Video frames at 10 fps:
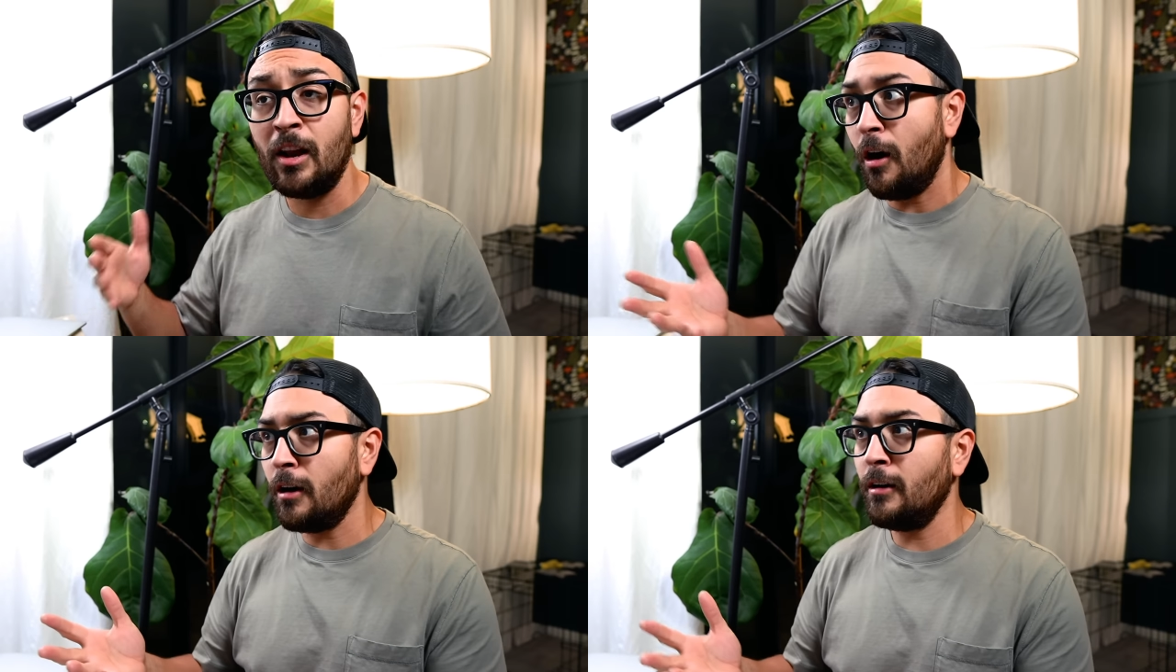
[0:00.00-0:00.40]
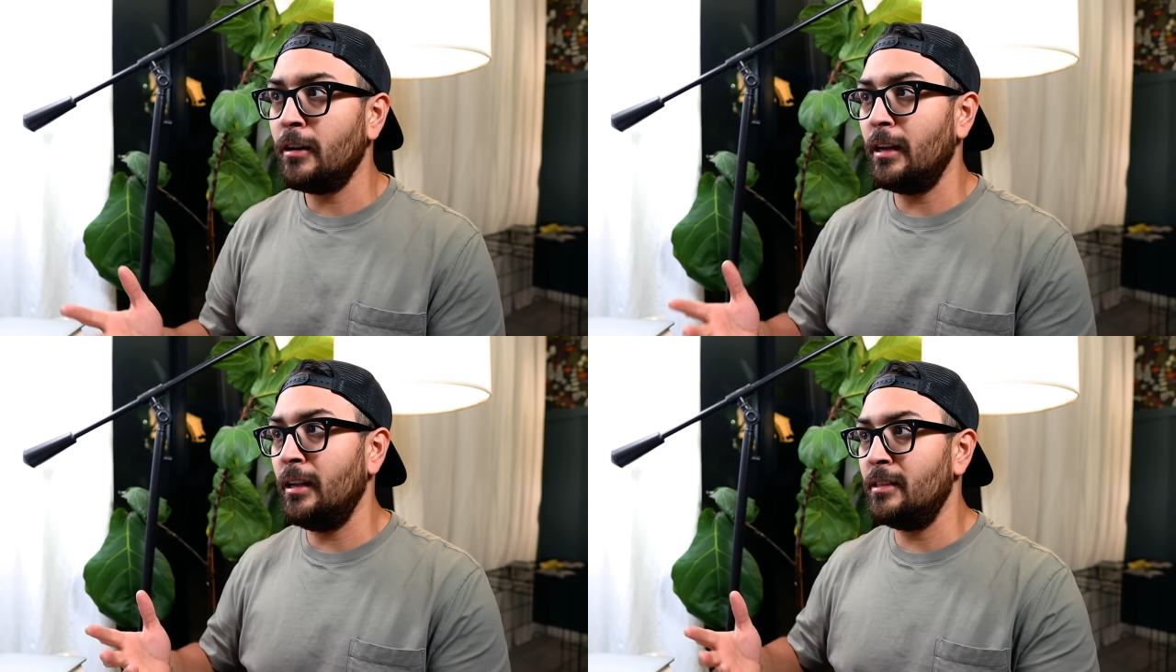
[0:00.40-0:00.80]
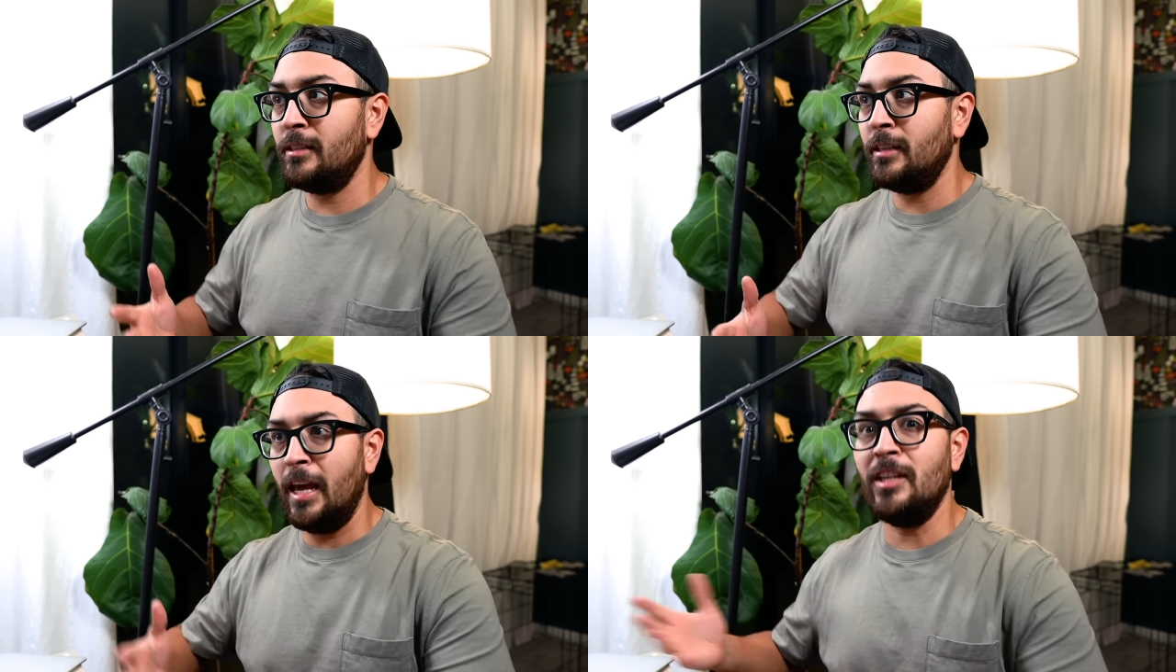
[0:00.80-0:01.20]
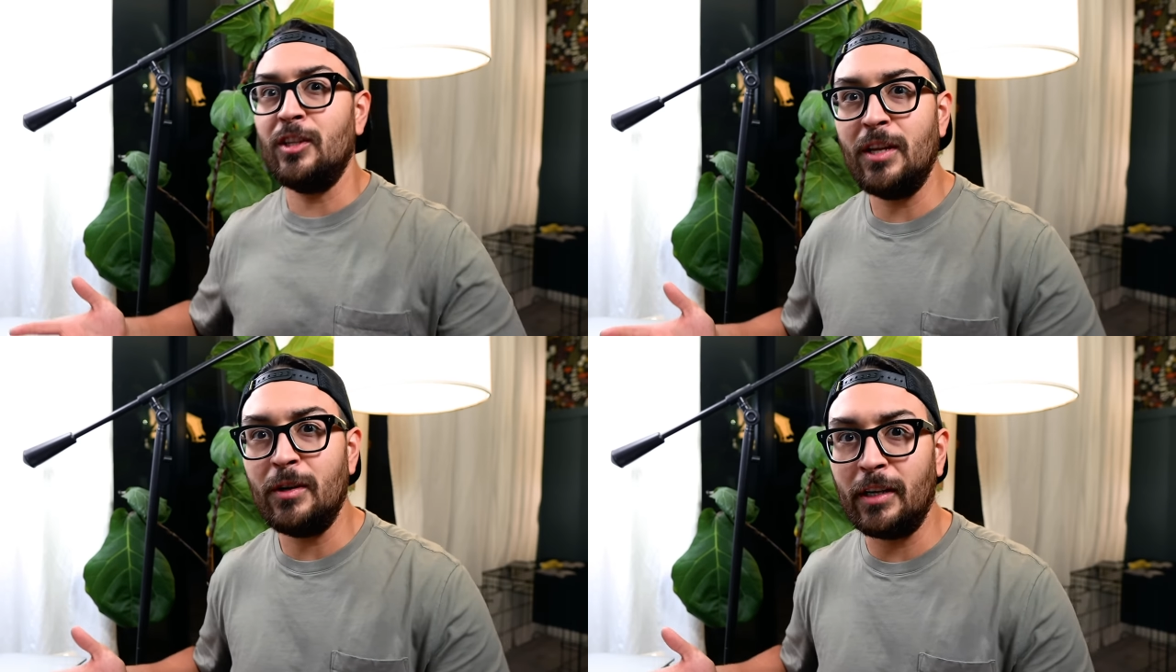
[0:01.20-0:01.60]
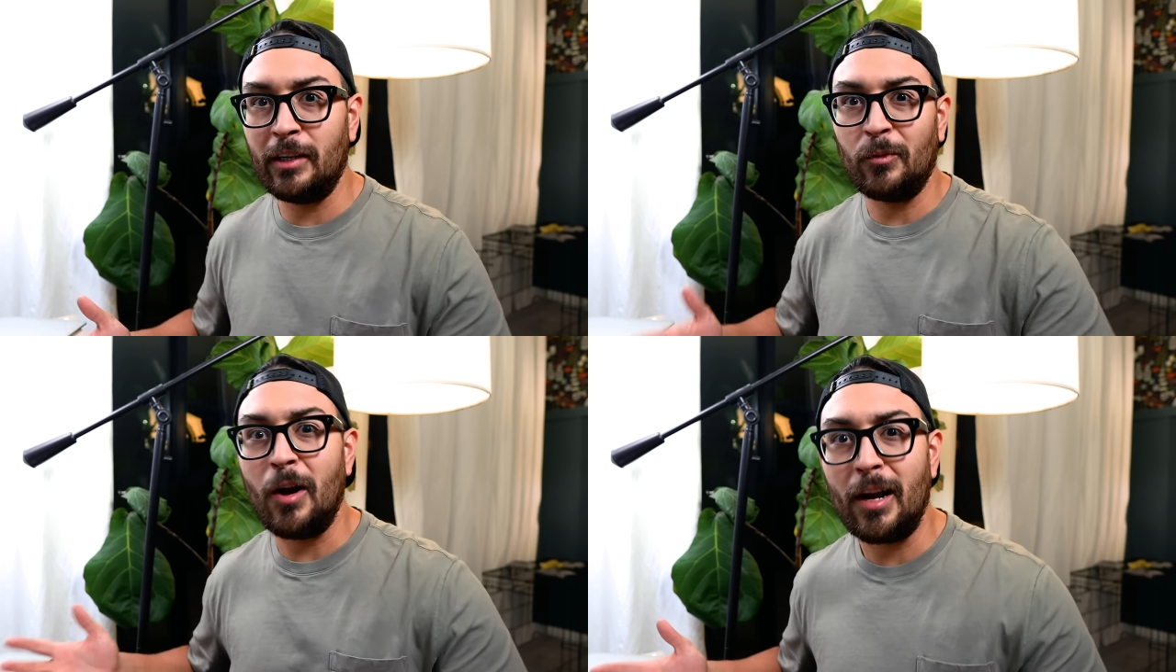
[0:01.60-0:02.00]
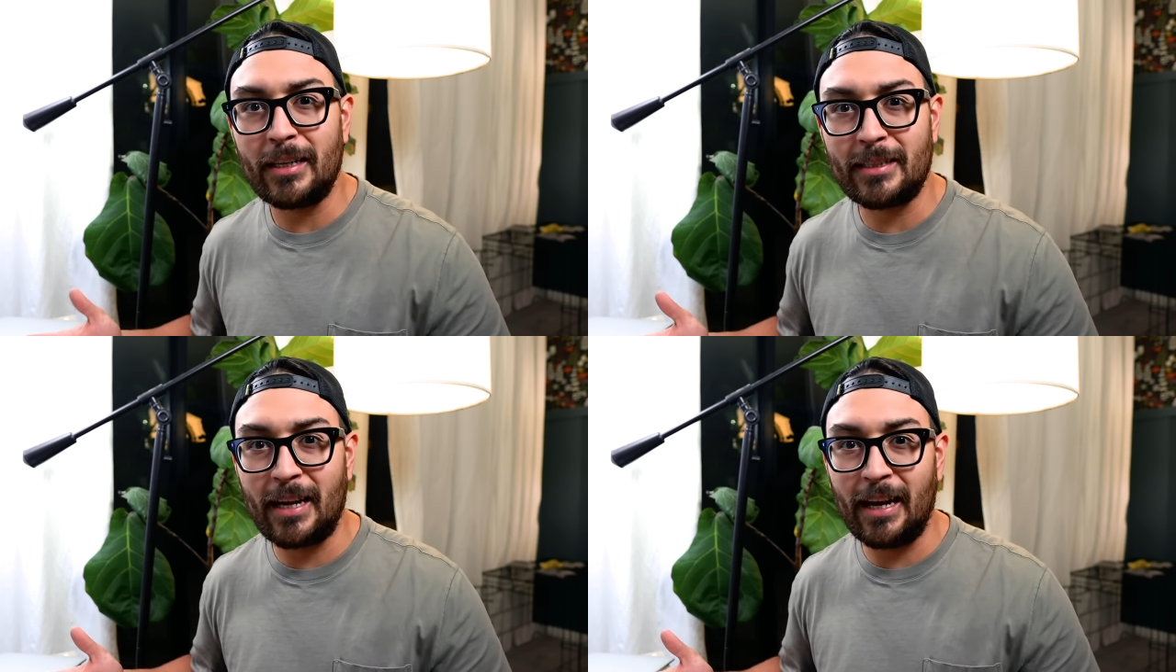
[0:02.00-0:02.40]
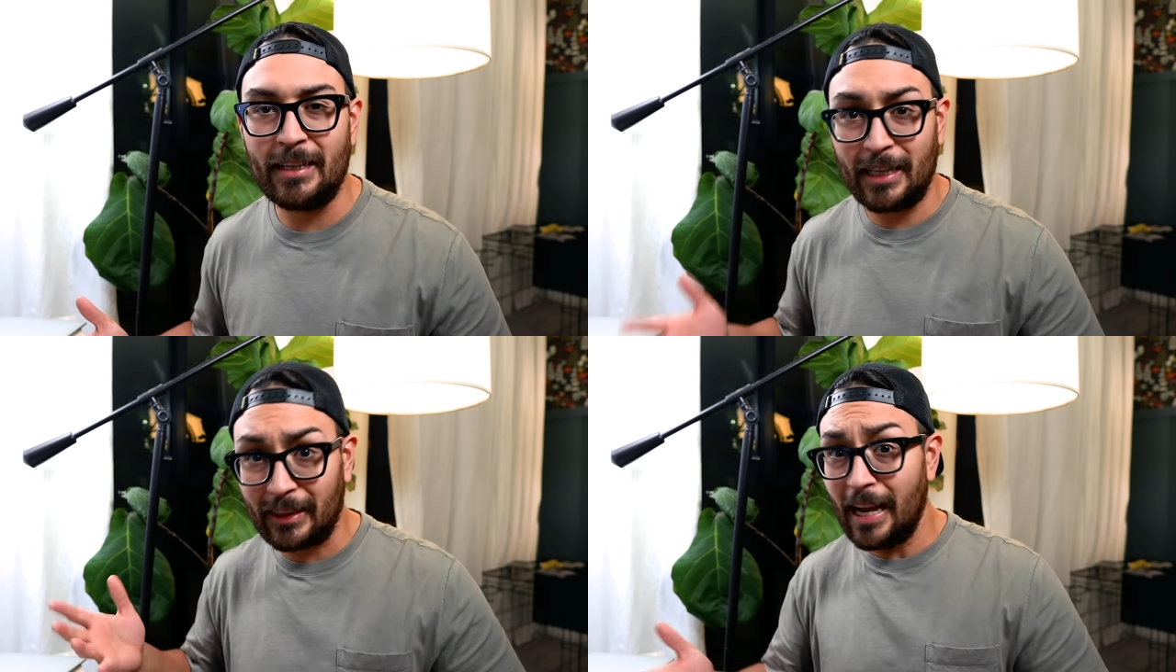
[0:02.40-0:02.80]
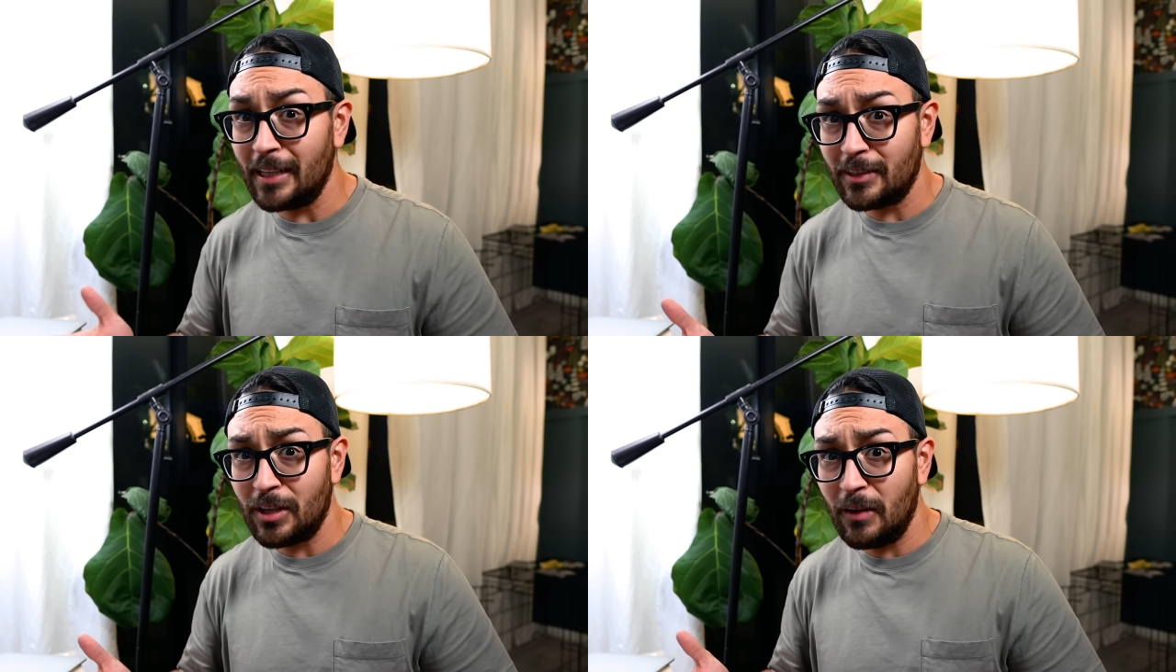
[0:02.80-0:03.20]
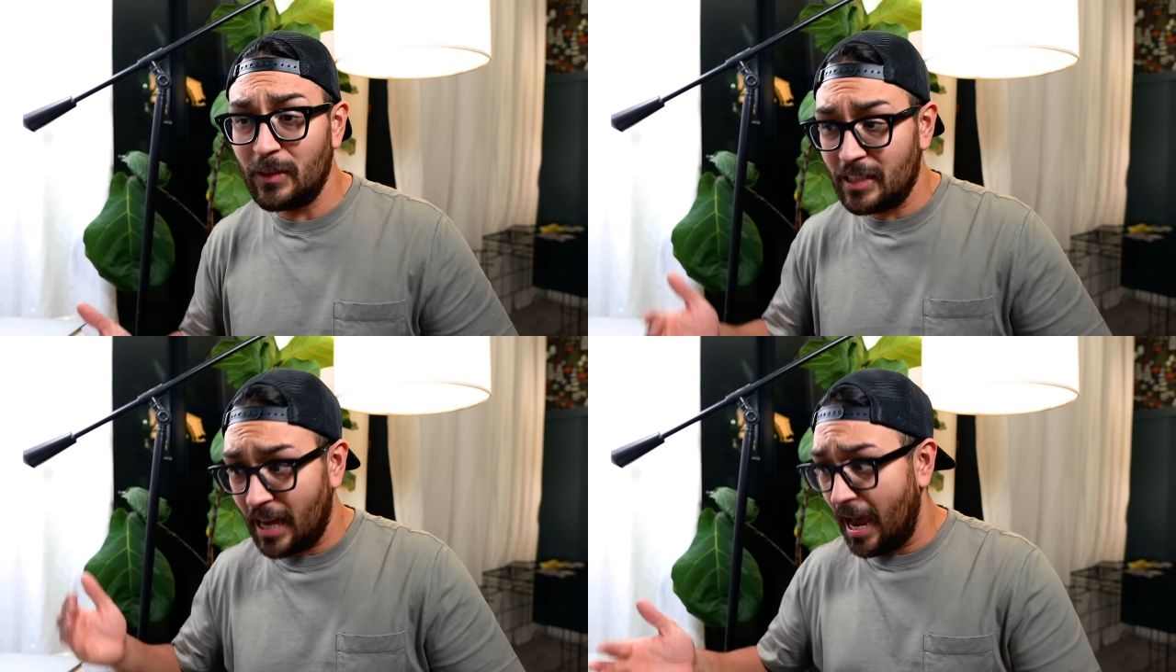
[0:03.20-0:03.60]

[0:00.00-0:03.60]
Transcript: Hard is engineering, rocket science. Like, that stuff is